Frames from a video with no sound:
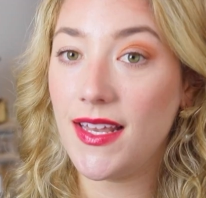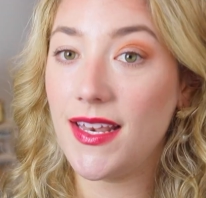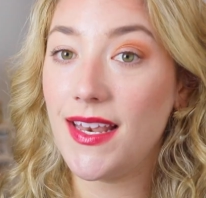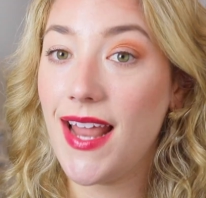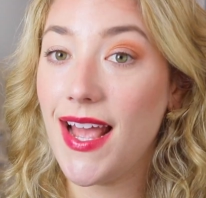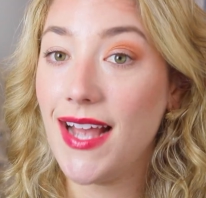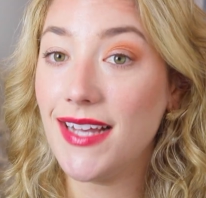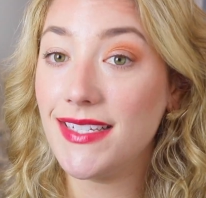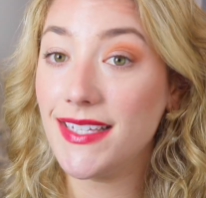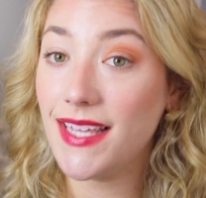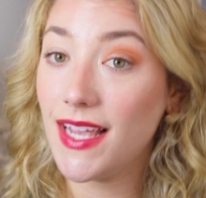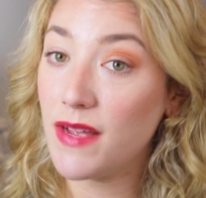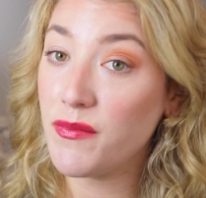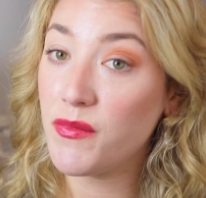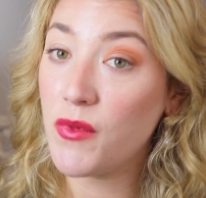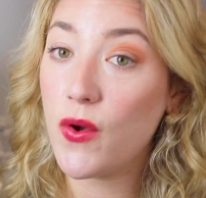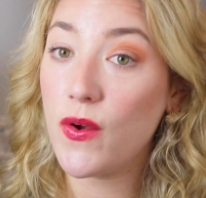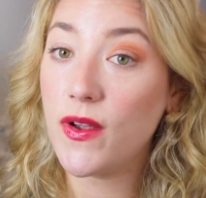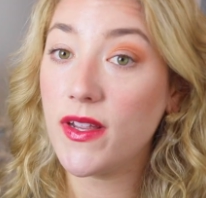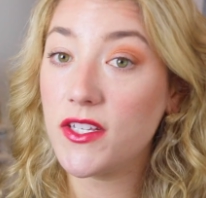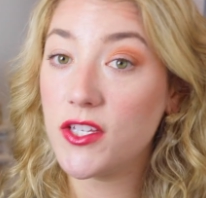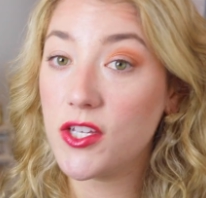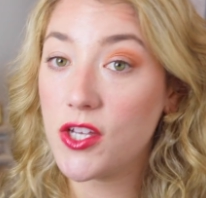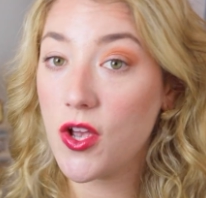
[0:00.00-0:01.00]
Next, I'm
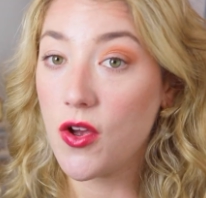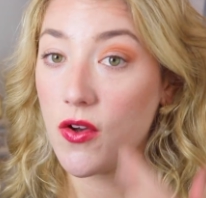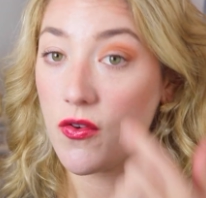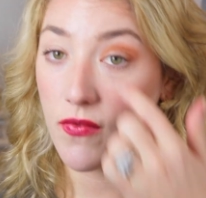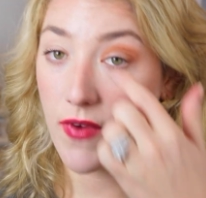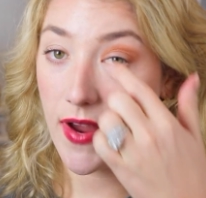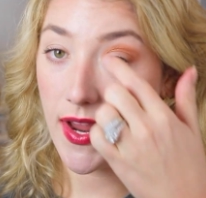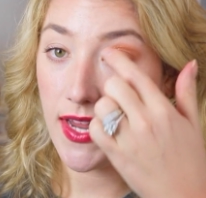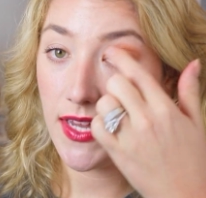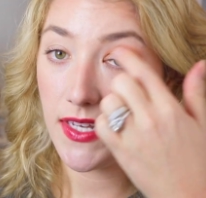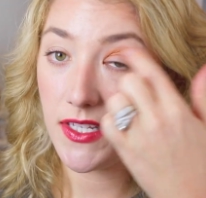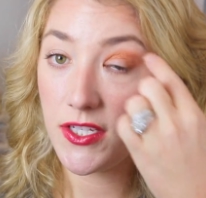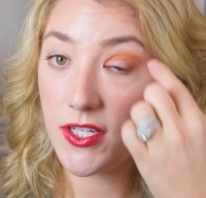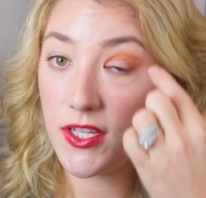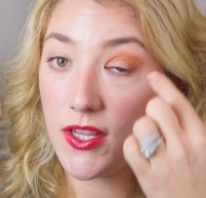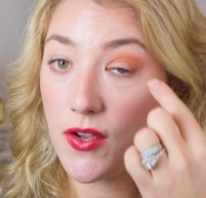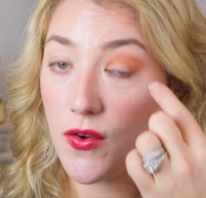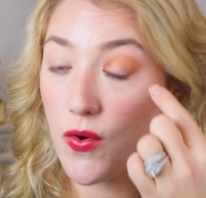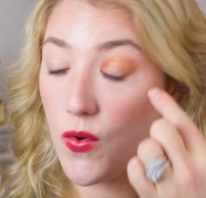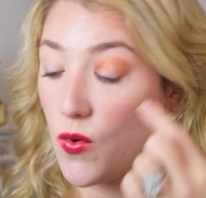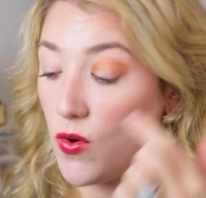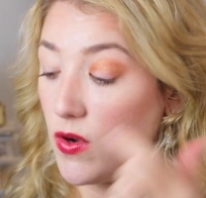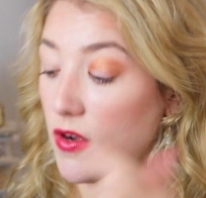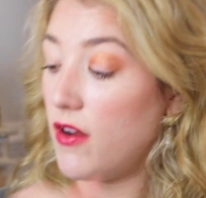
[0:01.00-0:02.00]
going to go right into
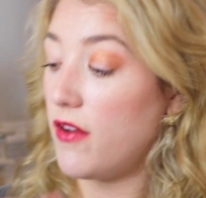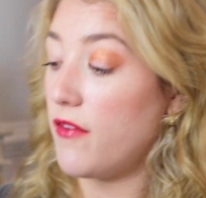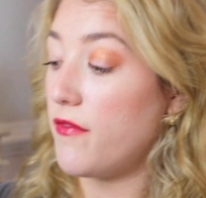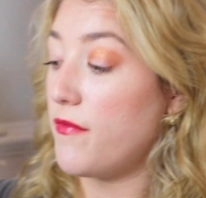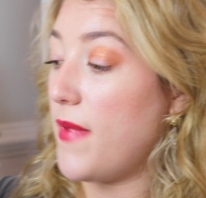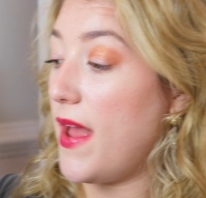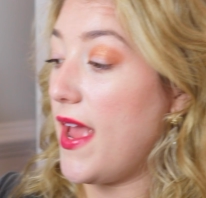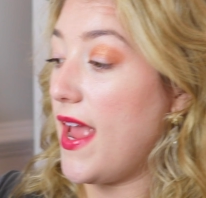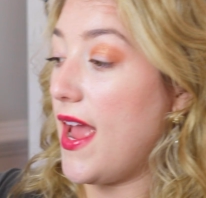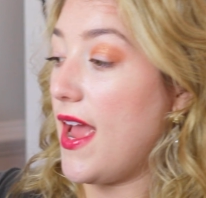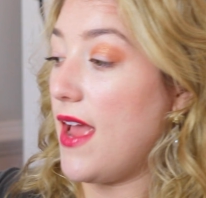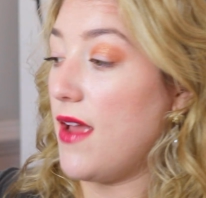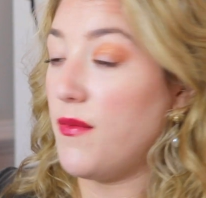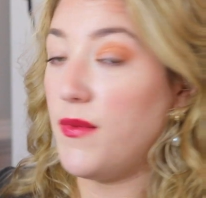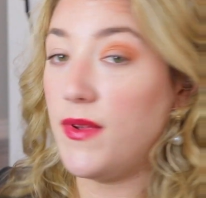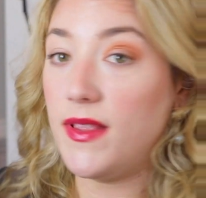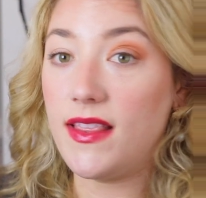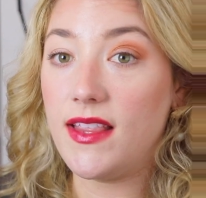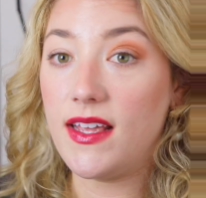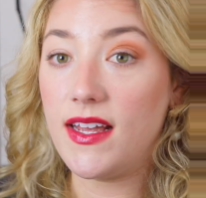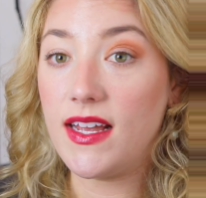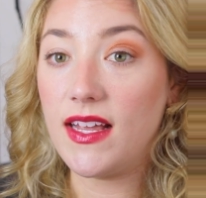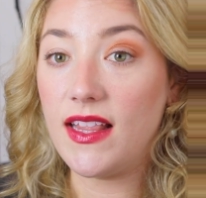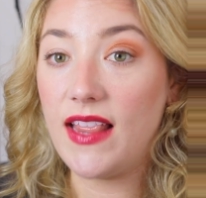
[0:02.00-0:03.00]
the corner of my eye
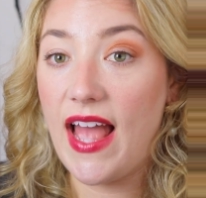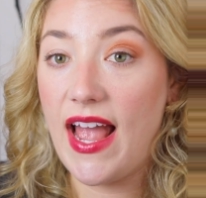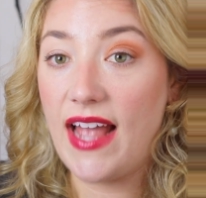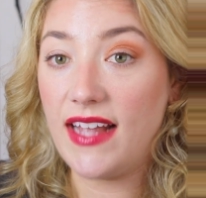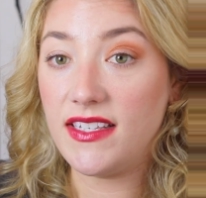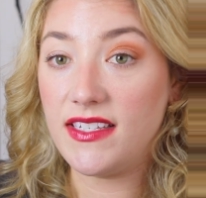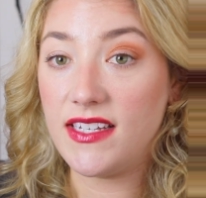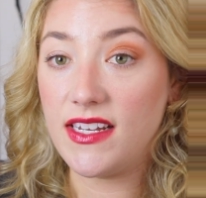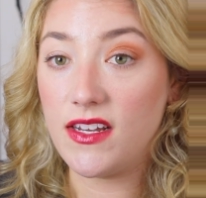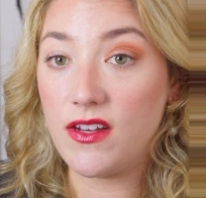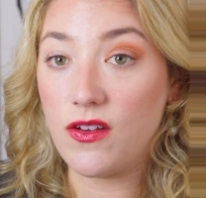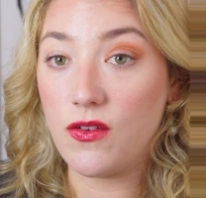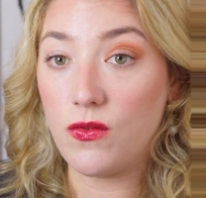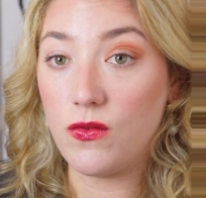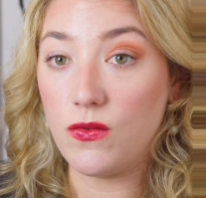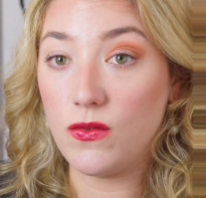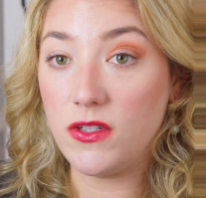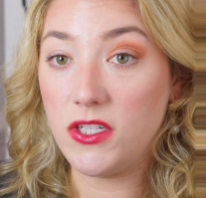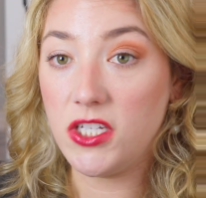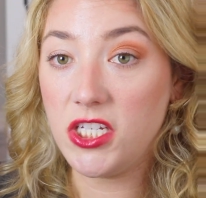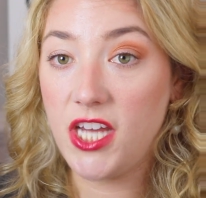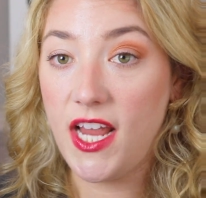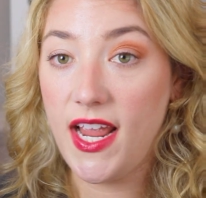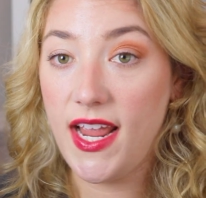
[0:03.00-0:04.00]
with the Galactic
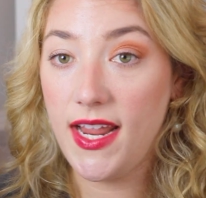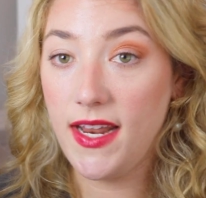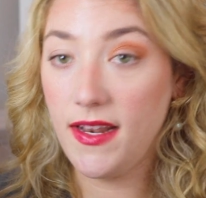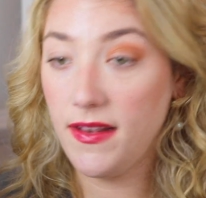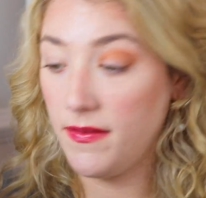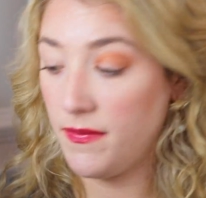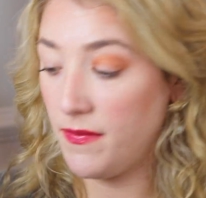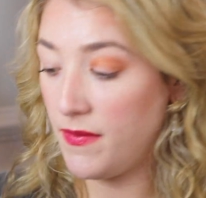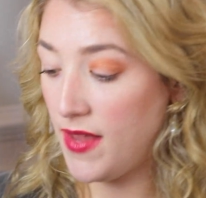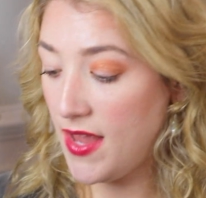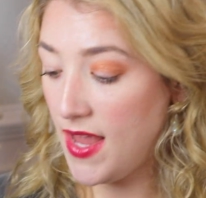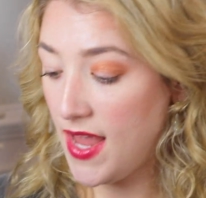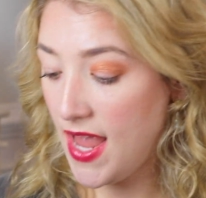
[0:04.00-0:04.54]
Gold shade.